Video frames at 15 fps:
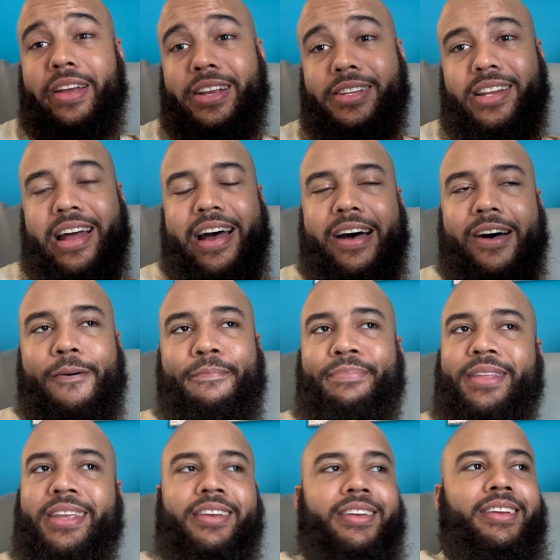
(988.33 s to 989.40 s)
style,
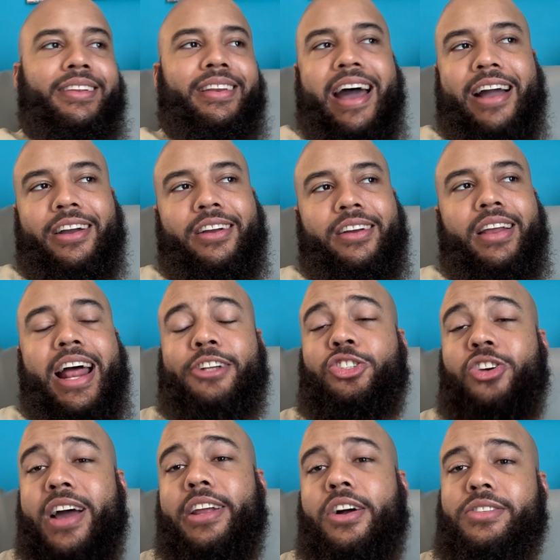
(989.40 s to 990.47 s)
not good. I
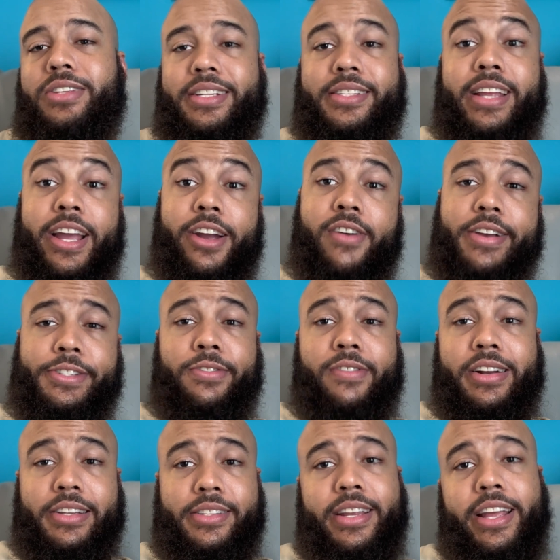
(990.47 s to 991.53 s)
tried to go to the steak
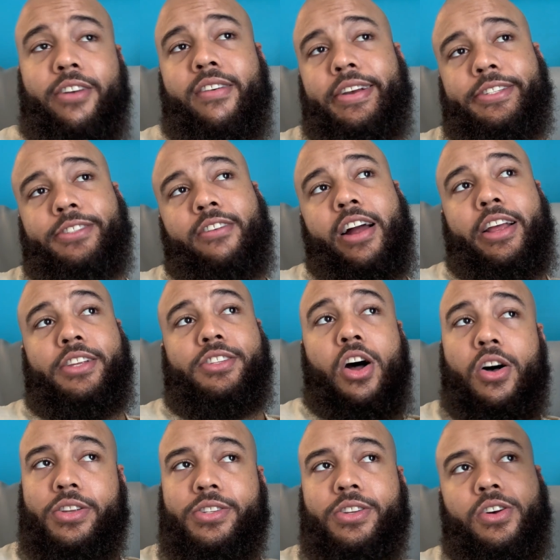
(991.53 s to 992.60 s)
restaurant. The steak restaurant is
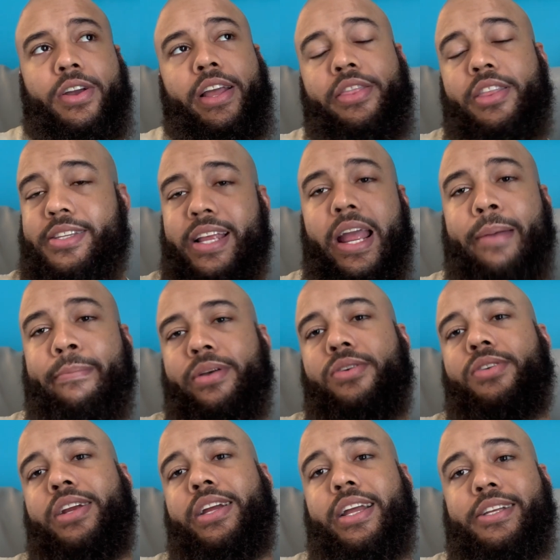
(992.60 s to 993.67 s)
also in the same
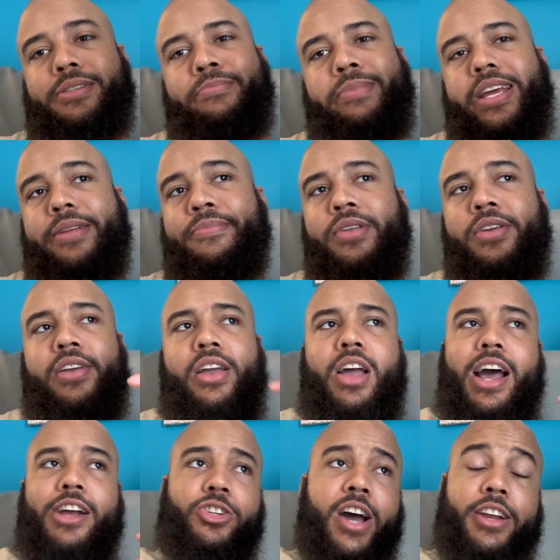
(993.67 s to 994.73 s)
building as me.
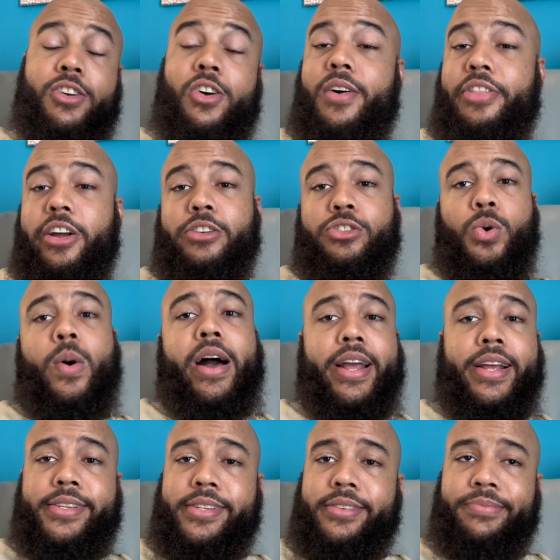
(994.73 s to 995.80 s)
I tried going there
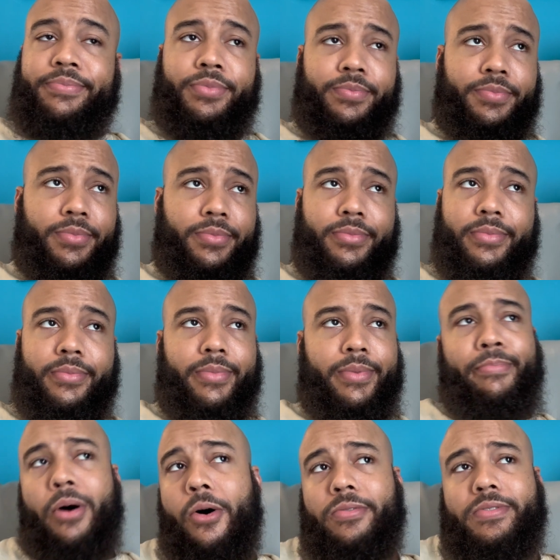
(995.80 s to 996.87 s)
twice.
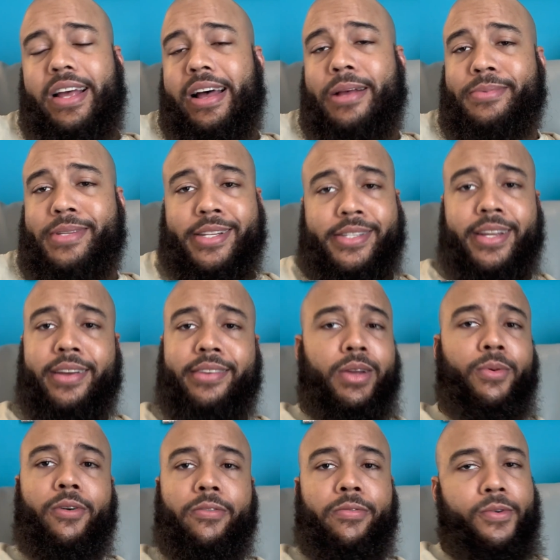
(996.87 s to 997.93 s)
Both times they said they
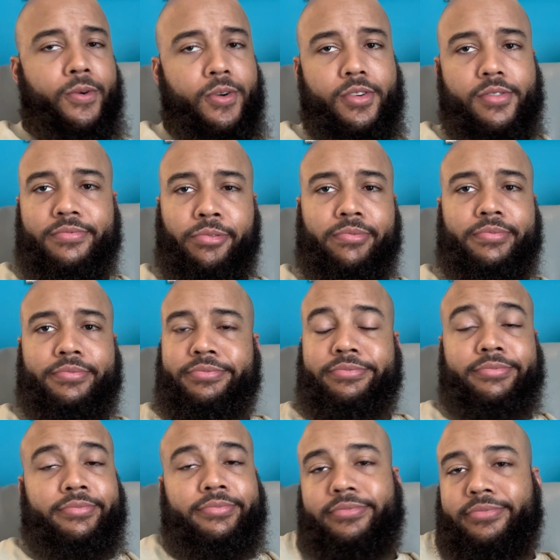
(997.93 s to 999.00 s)
were full.
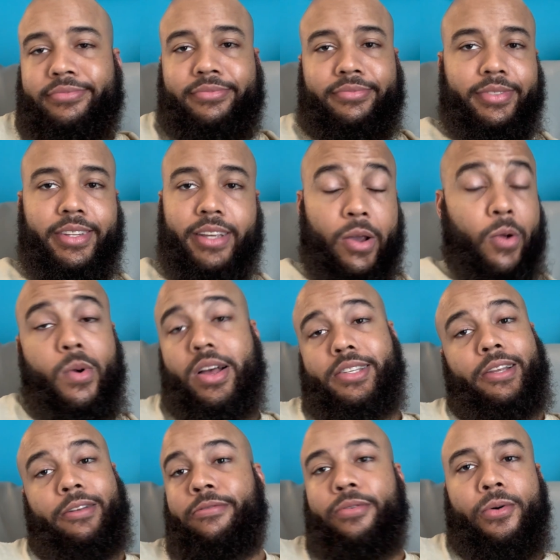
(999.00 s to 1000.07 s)
It
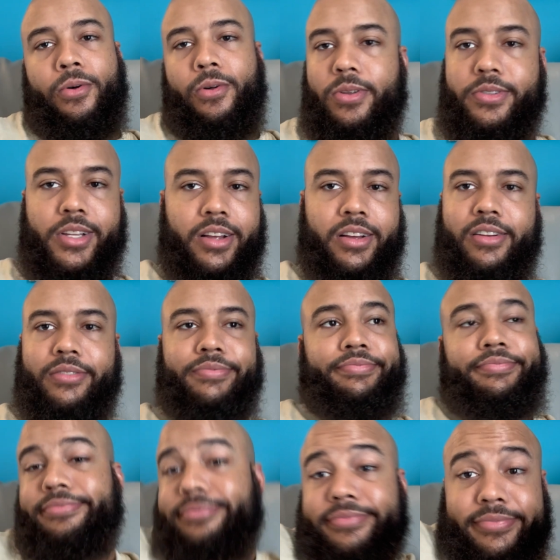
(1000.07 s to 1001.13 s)
wasn't full, so
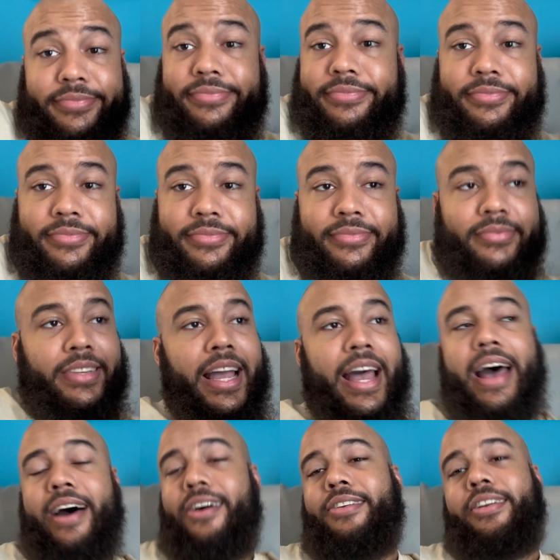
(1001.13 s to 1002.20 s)

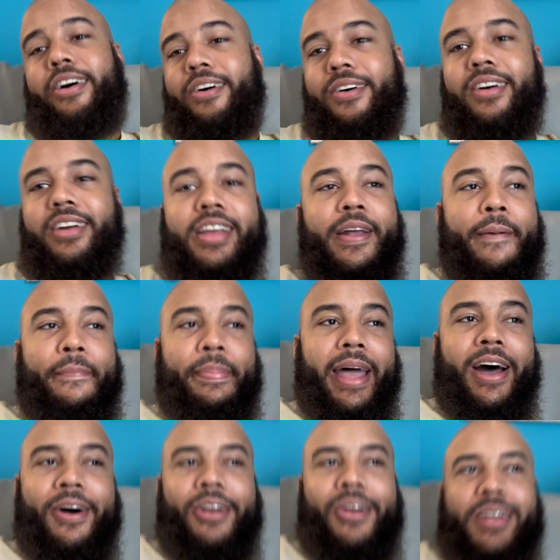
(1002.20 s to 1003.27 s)
I don't know.
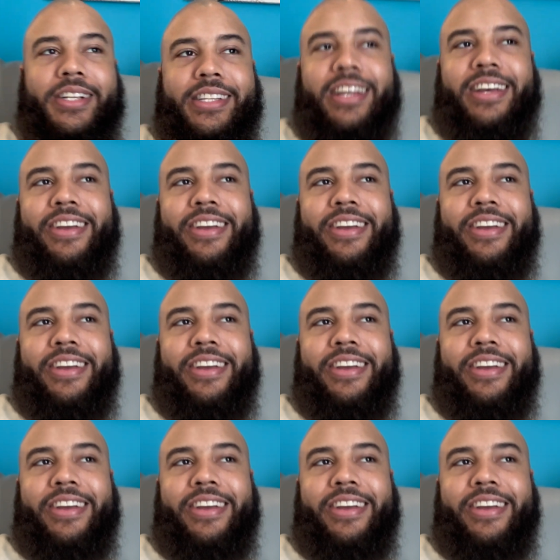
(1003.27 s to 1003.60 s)
I don't know what to tell